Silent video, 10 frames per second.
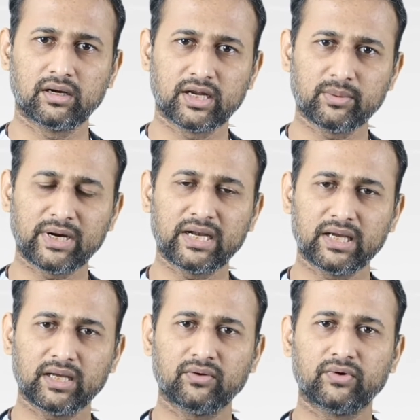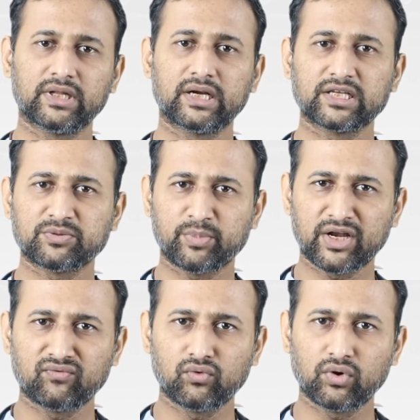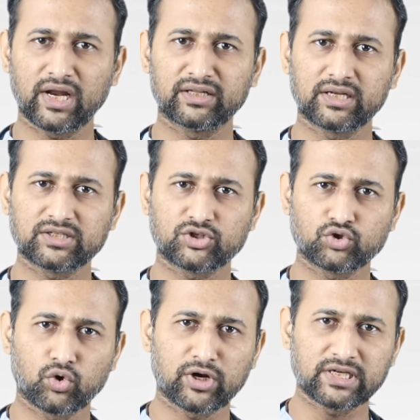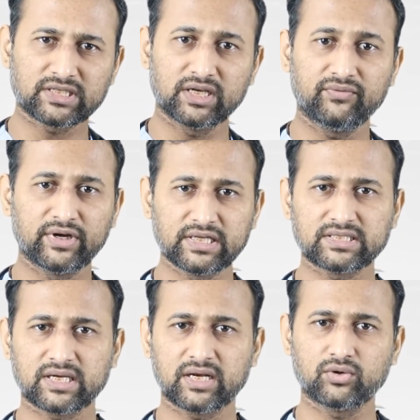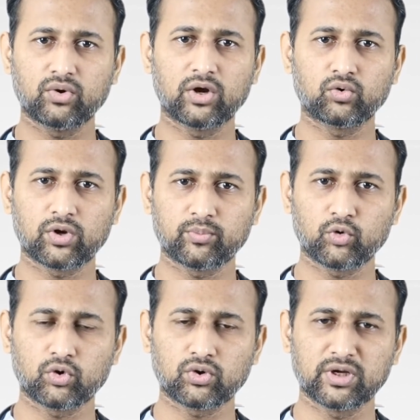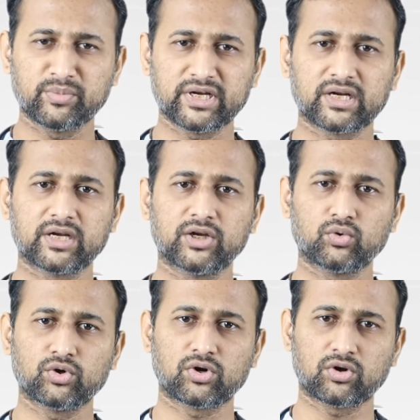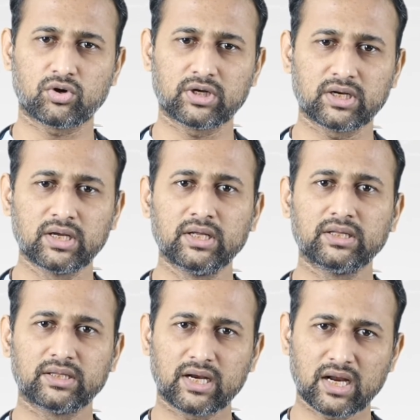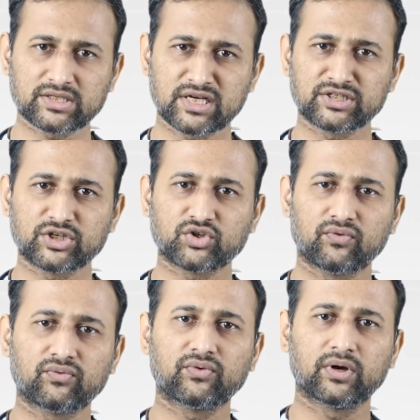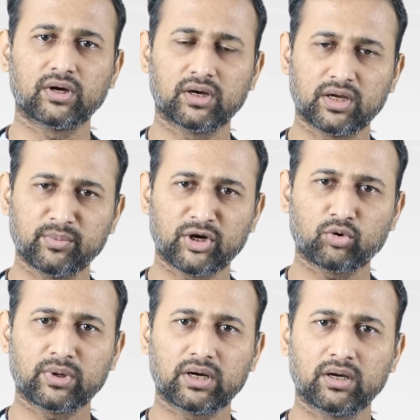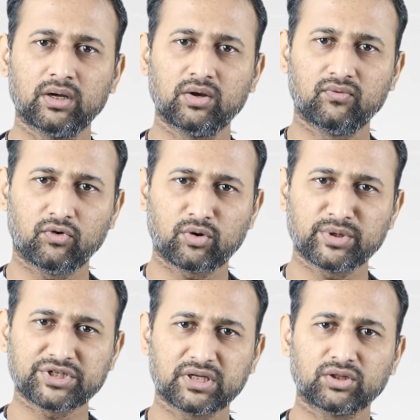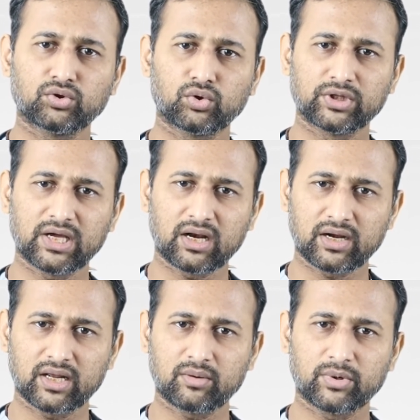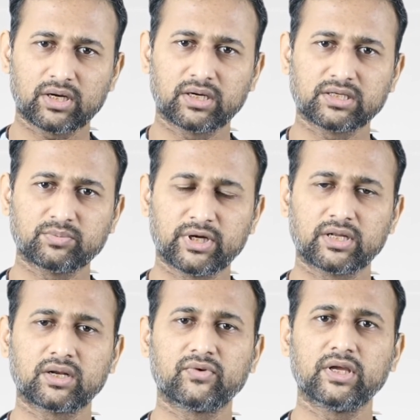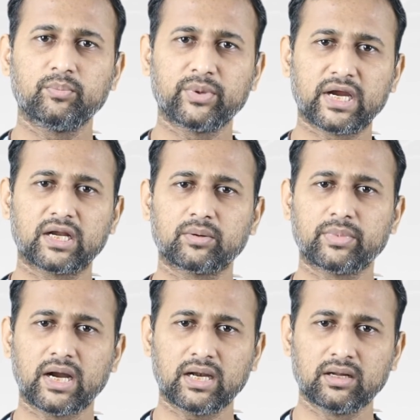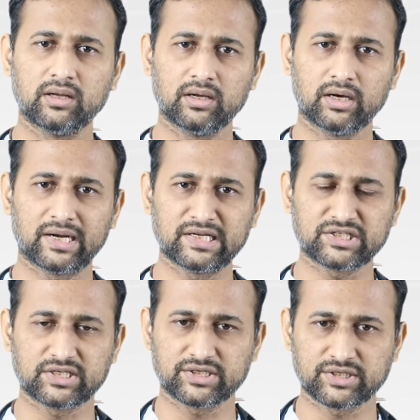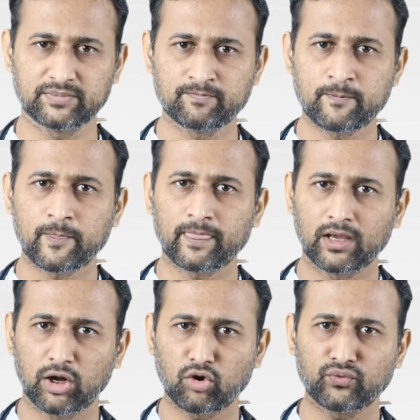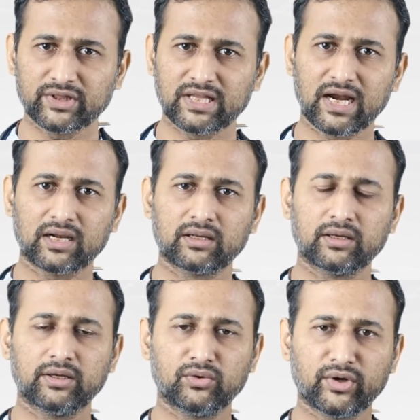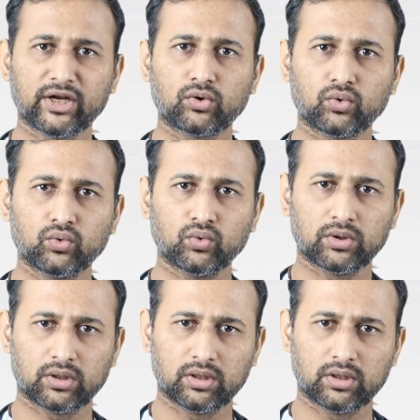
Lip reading: day by day, whether it is painful and there is a soreness. If it is there, you have to report immediately to your doctor. There are chances of hematoma formation, though they are rare, but it is better we pick it up at early stage. Along with that, you need to